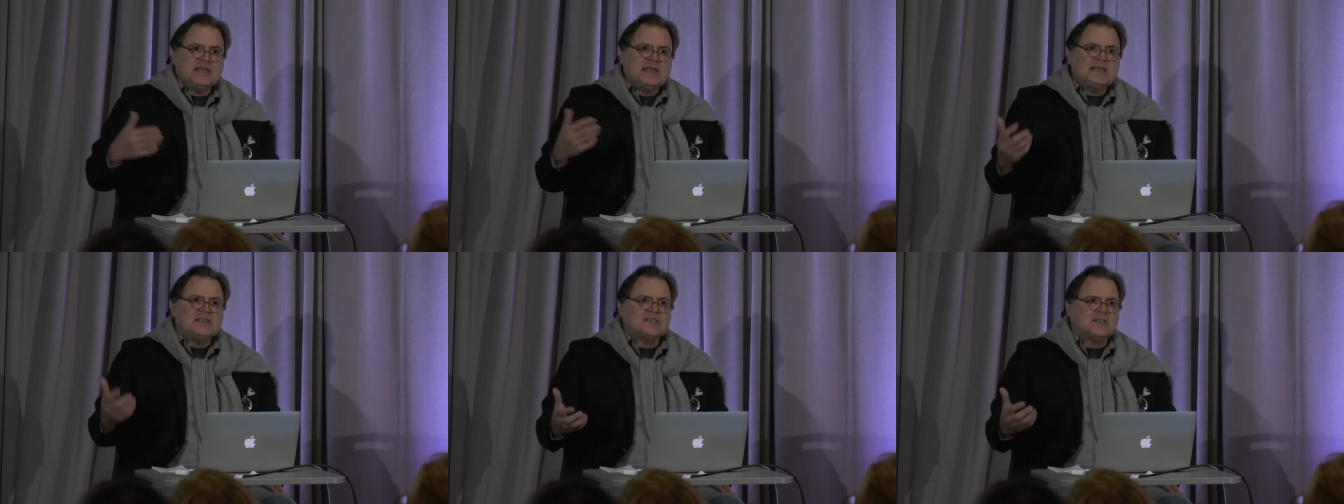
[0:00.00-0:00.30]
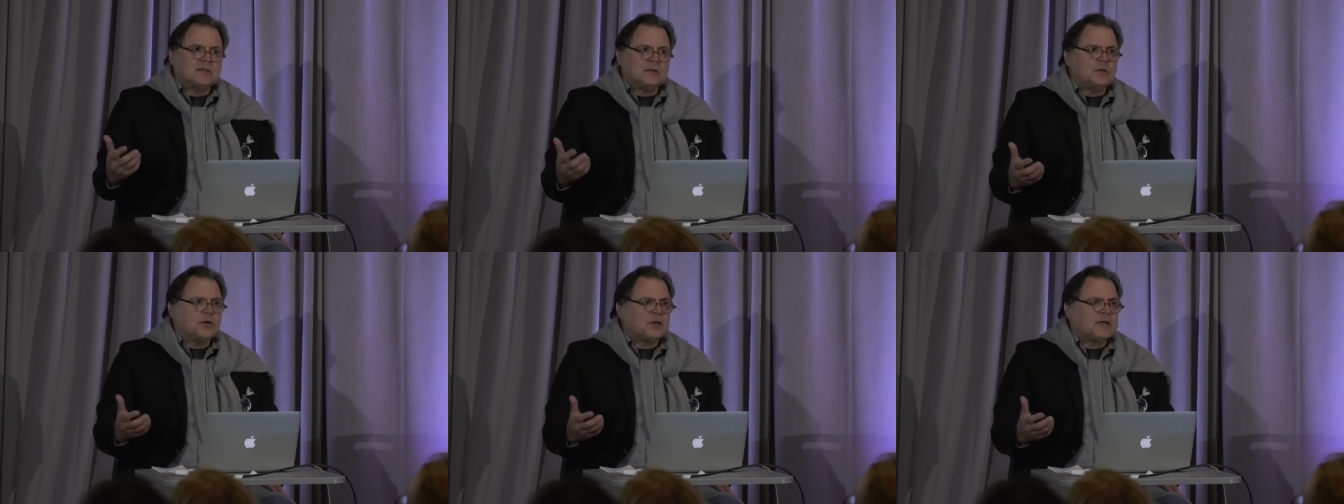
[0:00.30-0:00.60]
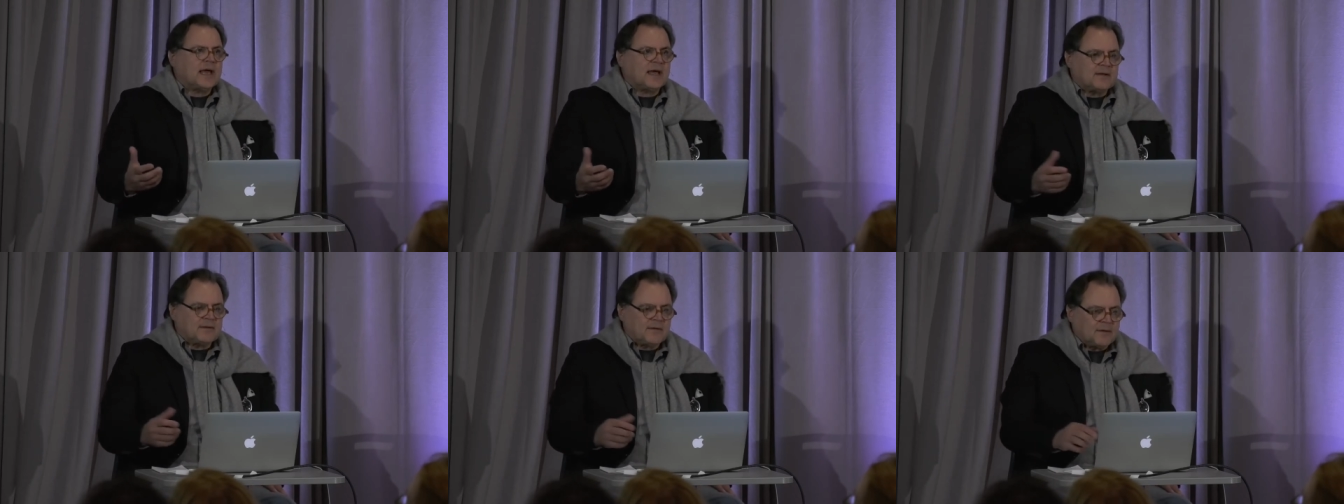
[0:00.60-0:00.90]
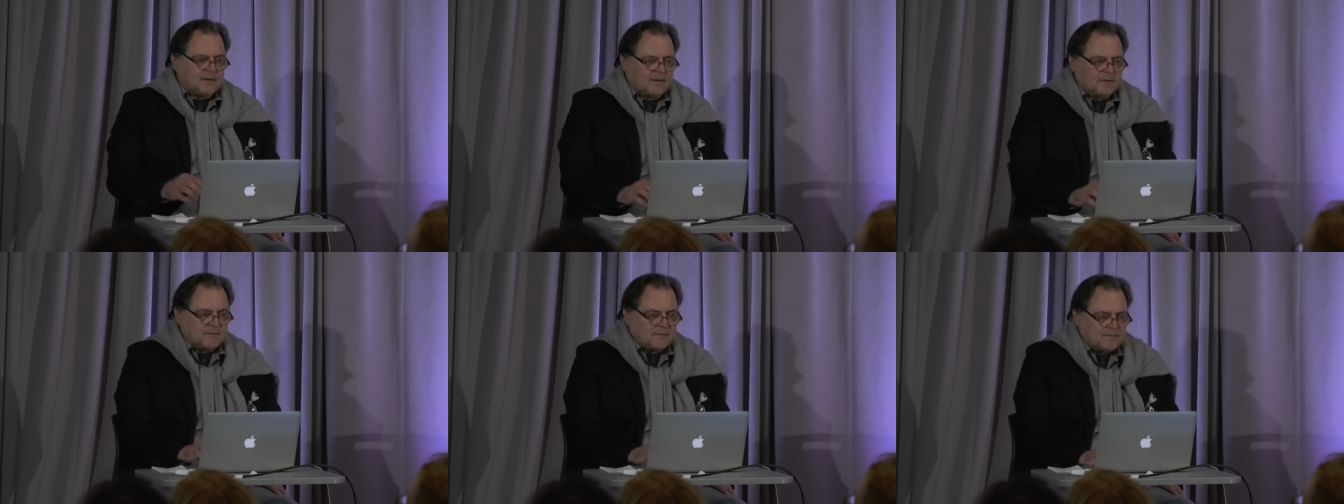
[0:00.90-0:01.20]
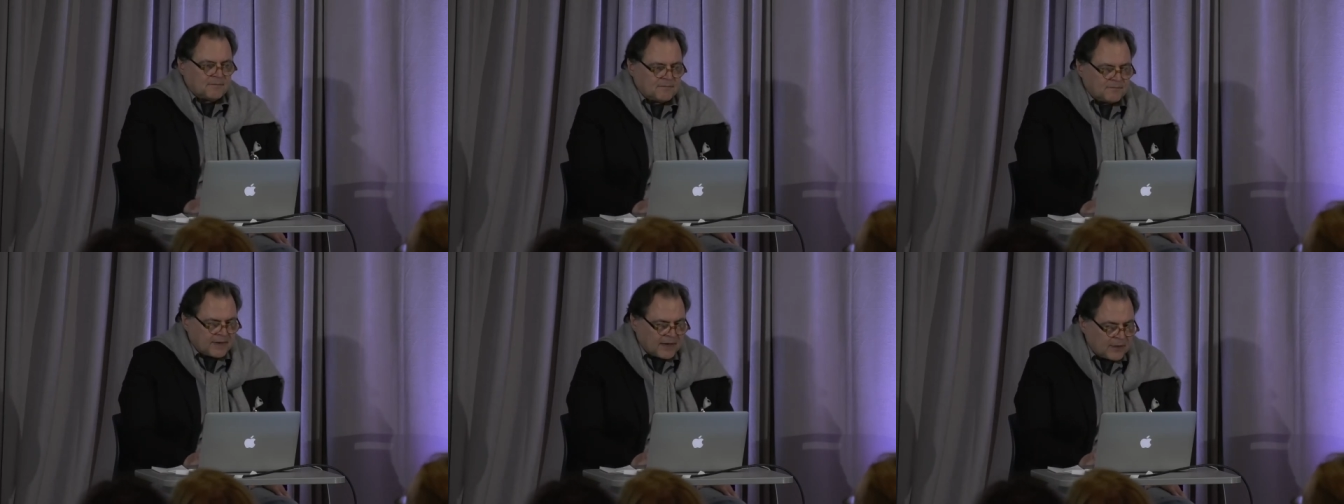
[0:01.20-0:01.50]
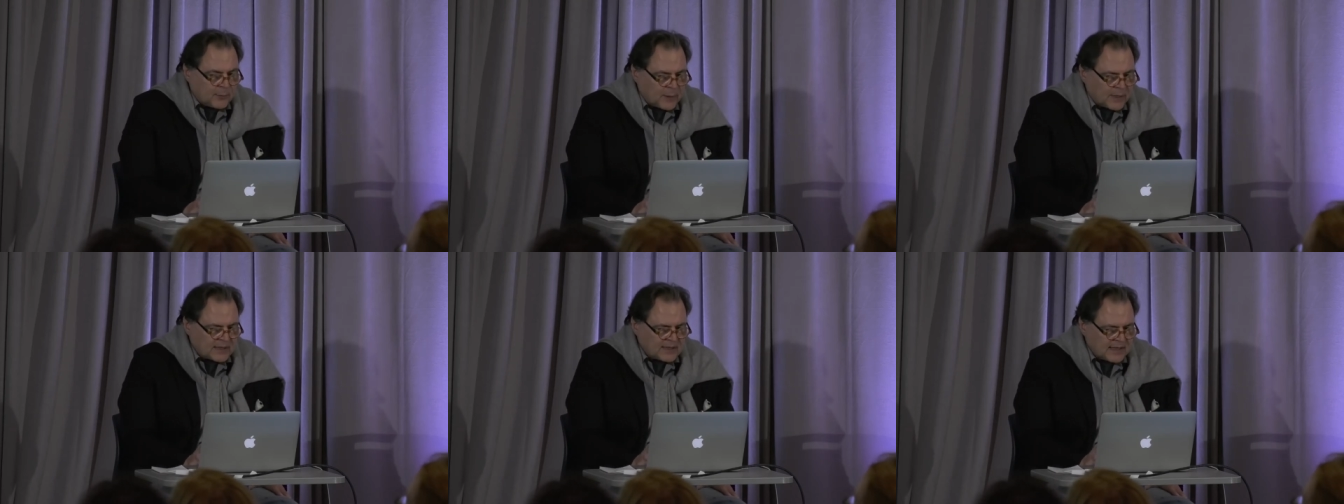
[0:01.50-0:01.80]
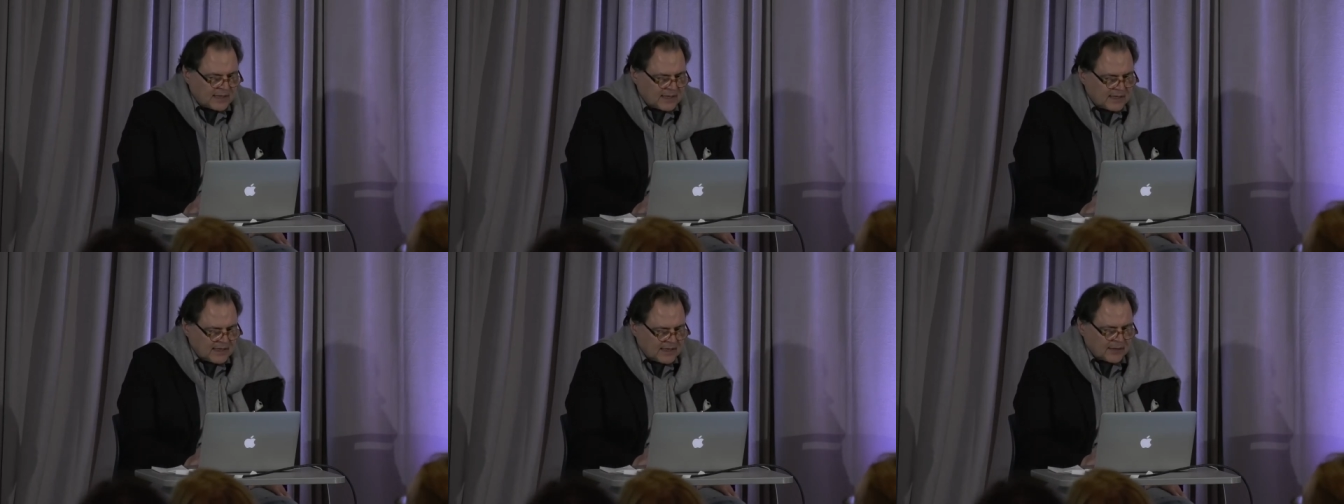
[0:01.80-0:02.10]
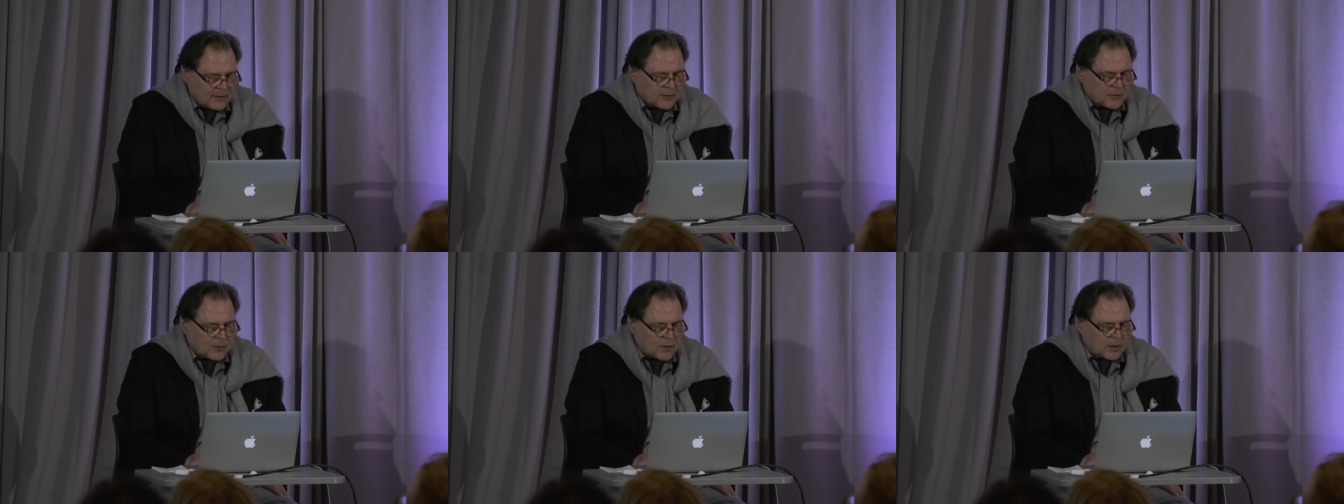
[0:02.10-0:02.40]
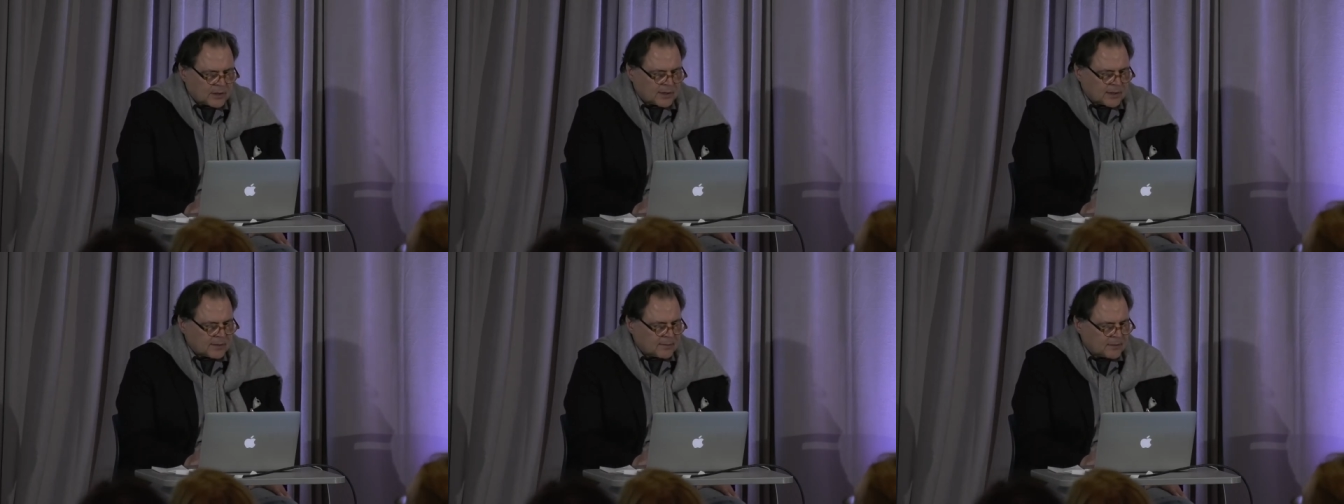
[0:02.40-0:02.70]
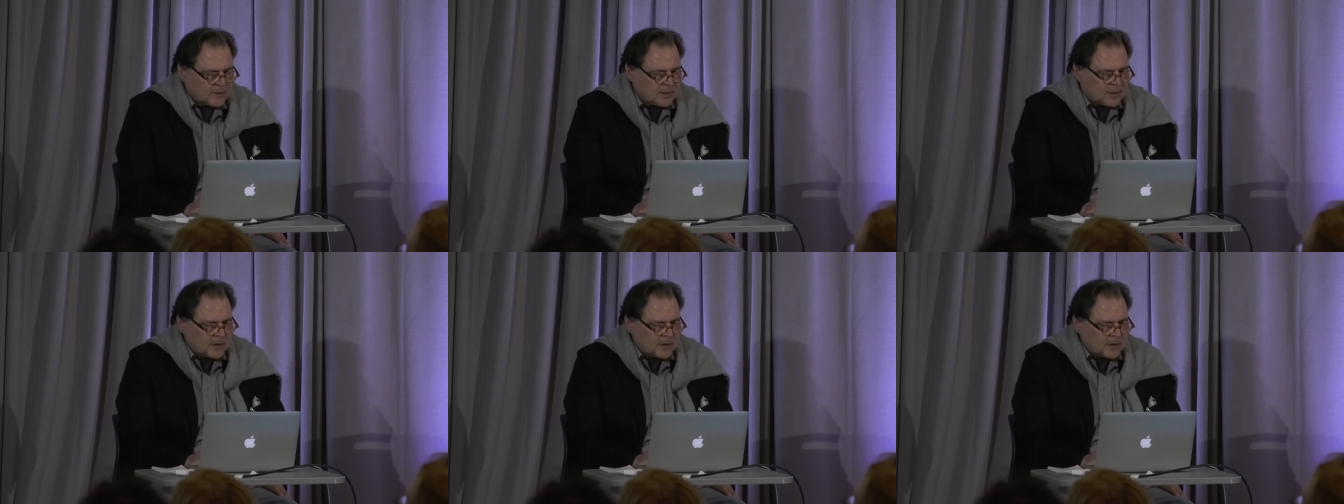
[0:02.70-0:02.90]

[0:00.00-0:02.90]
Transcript: needs to look at very quickly here on a,